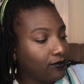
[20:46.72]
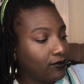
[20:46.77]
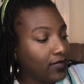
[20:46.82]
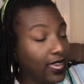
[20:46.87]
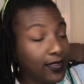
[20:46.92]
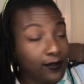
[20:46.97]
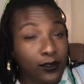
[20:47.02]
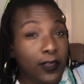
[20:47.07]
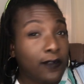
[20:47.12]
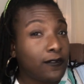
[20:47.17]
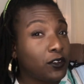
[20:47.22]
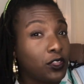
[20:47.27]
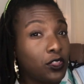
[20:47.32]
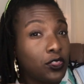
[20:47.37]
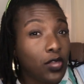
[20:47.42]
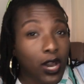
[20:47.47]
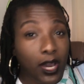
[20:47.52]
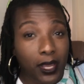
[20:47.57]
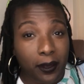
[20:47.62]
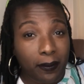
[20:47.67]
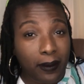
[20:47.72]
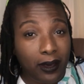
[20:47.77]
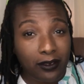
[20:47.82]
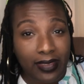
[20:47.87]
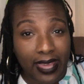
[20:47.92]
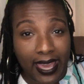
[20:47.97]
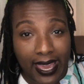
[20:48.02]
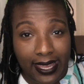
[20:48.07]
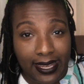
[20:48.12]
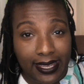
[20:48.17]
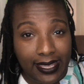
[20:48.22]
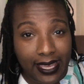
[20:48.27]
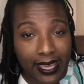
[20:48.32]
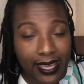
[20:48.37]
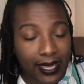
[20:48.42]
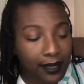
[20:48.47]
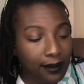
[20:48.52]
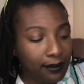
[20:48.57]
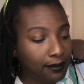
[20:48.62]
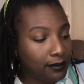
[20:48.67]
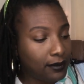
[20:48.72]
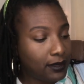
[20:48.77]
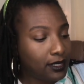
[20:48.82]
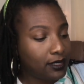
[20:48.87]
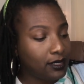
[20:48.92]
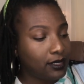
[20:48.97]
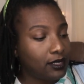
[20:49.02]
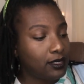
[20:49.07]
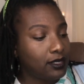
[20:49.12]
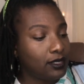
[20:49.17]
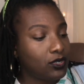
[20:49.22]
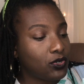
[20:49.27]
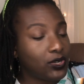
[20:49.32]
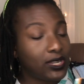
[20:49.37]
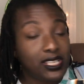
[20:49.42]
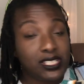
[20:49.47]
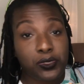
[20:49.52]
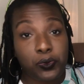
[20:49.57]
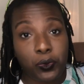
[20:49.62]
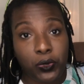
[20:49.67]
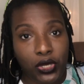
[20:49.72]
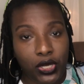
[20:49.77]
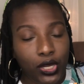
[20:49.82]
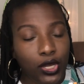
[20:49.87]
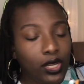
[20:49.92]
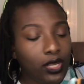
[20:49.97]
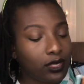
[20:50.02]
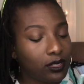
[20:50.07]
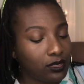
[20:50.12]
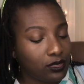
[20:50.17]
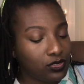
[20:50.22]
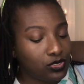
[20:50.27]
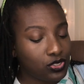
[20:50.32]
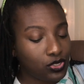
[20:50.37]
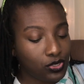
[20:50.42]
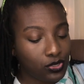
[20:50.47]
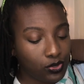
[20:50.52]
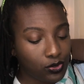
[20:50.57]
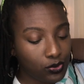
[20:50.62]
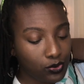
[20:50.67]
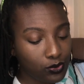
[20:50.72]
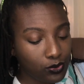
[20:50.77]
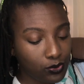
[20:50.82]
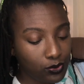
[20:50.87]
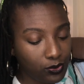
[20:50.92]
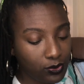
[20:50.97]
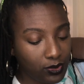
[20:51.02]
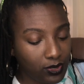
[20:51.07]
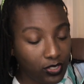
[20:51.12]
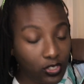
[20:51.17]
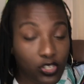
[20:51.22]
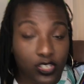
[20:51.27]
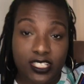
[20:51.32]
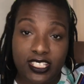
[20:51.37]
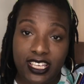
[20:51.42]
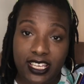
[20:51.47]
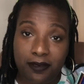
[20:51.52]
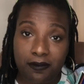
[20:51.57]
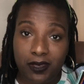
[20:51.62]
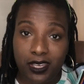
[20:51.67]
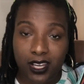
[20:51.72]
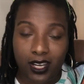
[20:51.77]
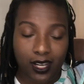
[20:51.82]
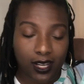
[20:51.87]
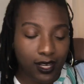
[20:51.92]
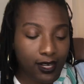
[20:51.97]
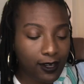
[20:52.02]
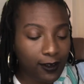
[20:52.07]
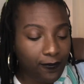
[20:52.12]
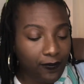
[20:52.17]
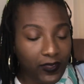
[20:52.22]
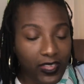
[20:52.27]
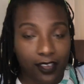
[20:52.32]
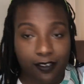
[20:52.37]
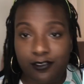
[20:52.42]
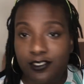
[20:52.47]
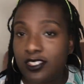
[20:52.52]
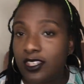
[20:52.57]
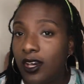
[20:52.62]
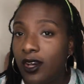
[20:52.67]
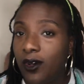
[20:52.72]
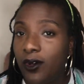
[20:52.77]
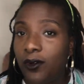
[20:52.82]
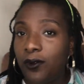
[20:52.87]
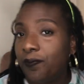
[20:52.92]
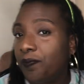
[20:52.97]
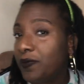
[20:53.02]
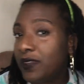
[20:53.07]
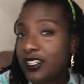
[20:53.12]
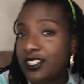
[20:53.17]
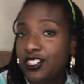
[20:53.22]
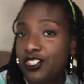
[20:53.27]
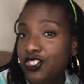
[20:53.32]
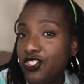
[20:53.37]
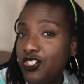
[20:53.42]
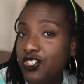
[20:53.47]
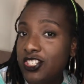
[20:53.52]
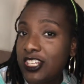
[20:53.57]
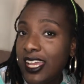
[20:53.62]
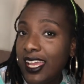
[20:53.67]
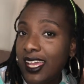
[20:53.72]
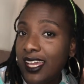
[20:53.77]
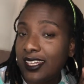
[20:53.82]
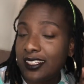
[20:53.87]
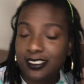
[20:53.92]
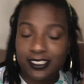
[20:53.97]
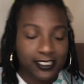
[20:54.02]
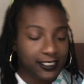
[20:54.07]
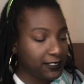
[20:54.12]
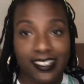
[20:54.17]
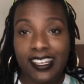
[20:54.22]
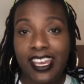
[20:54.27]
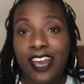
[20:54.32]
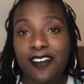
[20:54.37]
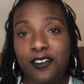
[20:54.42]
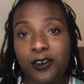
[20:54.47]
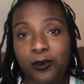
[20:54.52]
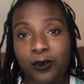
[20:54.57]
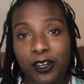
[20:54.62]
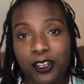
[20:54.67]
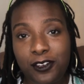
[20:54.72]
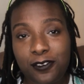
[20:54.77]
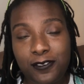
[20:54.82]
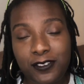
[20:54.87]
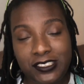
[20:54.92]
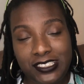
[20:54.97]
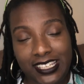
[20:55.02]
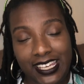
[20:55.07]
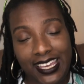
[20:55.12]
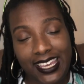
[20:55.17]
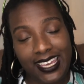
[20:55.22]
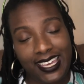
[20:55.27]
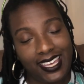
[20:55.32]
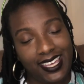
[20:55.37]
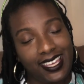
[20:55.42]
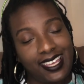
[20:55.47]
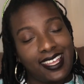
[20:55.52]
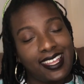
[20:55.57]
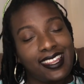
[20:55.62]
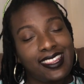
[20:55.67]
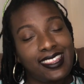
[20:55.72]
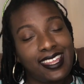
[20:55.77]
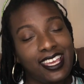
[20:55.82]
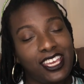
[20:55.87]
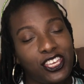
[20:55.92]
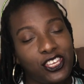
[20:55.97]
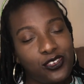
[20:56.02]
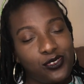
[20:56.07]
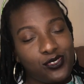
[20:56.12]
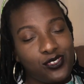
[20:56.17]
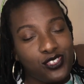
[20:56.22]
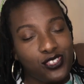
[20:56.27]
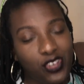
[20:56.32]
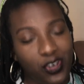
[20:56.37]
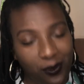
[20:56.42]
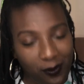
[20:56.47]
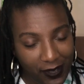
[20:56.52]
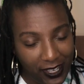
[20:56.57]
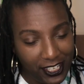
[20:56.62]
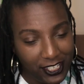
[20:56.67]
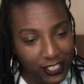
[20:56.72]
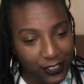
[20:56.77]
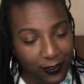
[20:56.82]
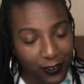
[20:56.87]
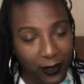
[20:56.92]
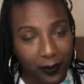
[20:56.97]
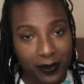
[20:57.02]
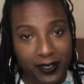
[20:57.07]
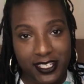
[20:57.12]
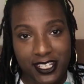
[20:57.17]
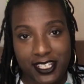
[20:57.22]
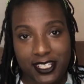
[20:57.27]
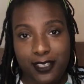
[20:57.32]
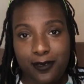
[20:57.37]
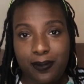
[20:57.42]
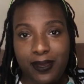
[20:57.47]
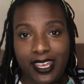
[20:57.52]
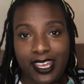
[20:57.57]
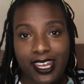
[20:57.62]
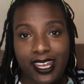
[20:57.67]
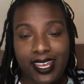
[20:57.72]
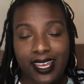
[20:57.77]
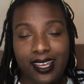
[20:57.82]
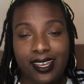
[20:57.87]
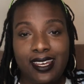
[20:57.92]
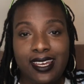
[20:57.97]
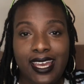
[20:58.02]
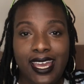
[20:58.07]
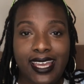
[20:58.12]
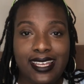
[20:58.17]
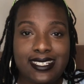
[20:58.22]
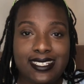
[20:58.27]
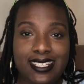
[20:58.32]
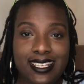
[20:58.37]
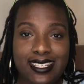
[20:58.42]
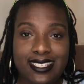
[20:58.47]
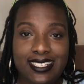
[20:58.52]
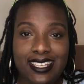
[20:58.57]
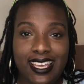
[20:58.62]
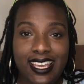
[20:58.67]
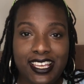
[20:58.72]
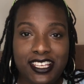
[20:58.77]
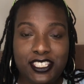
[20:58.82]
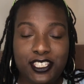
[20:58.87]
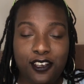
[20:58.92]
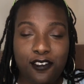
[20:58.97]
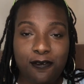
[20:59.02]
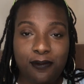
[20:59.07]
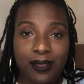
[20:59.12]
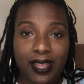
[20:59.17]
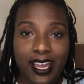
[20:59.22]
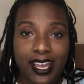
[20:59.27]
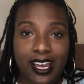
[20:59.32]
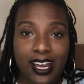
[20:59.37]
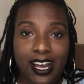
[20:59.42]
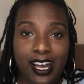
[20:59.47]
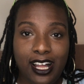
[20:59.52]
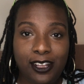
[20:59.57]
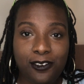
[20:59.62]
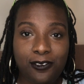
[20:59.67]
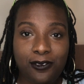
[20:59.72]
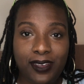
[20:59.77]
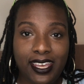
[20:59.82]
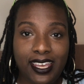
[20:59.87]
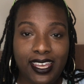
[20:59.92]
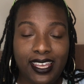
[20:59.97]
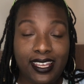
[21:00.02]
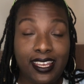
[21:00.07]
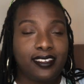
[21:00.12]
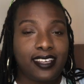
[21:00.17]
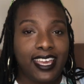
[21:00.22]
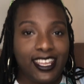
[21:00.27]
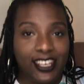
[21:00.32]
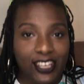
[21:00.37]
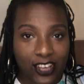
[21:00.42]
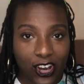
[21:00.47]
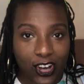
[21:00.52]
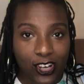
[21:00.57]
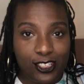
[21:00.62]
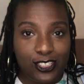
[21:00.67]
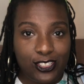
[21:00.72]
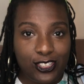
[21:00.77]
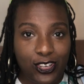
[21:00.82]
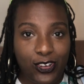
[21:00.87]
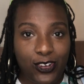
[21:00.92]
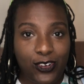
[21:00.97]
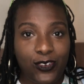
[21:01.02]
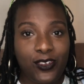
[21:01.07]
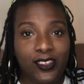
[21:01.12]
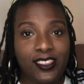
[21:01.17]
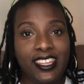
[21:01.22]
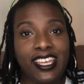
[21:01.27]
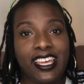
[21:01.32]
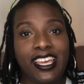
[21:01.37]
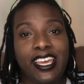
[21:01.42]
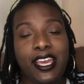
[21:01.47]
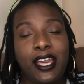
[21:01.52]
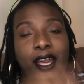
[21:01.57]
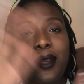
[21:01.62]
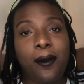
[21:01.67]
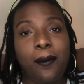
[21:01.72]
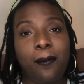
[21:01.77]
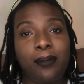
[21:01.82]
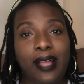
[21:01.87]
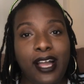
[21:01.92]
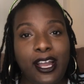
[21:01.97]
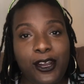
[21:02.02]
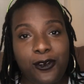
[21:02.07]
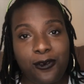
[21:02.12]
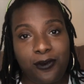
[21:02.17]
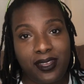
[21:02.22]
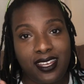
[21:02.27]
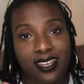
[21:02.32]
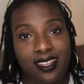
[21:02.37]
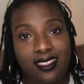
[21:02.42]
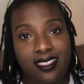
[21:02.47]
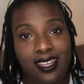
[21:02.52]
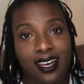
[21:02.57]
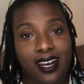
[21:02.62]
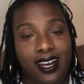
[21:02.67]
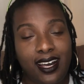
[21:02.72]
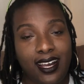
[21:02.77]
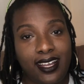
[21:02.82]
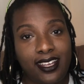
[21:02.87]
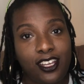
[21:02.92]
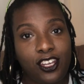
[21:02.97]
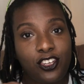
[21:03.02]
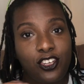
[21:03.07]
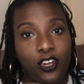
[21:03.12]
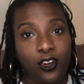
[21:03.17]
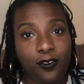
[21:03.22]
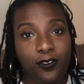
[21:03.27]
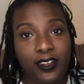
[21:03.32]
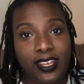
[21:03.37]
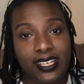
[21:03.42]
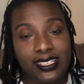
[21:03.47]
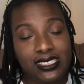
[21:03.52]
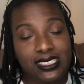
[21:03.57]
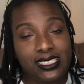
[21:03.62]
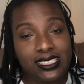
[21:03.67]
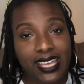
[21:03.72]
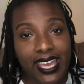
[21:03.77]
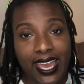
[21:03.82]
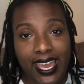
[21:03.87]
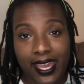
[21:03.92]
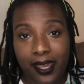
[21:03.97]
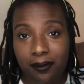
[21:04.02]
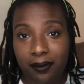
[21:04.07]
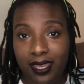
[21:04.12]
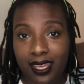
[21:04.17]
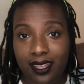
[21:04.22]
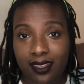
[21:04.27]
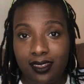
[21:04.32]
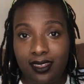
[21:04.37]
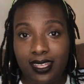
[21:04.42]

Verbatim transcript: Have you ever thought about adding him or his work to your T B R? If so, this is your chance. Have a wonderful day. Thank you so much for participating in ten days of Black Halloween and also the Black-O-Ween-a-thon. Don't forget to tag me in